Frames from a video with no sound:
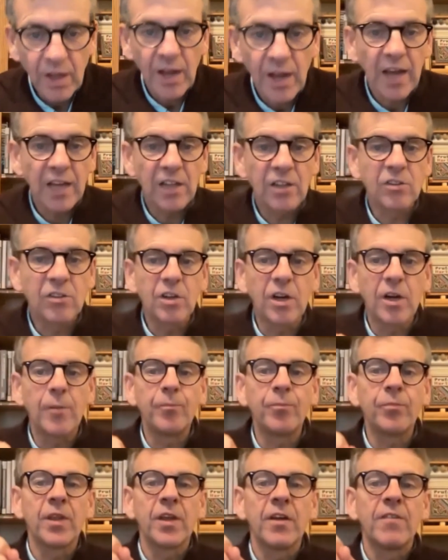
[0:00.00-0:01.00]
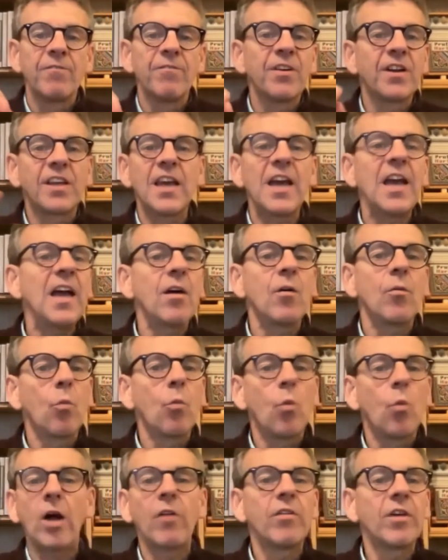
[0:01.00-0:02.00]
And forget
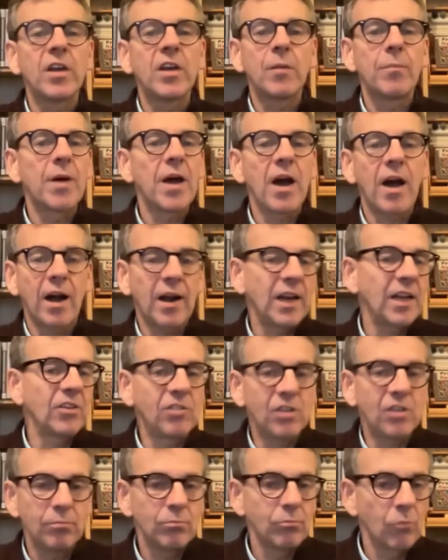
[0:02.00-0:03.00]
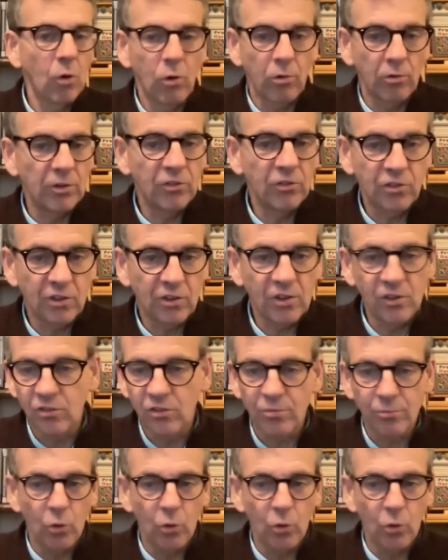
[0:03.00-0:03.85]
worrying about collecting more incidents,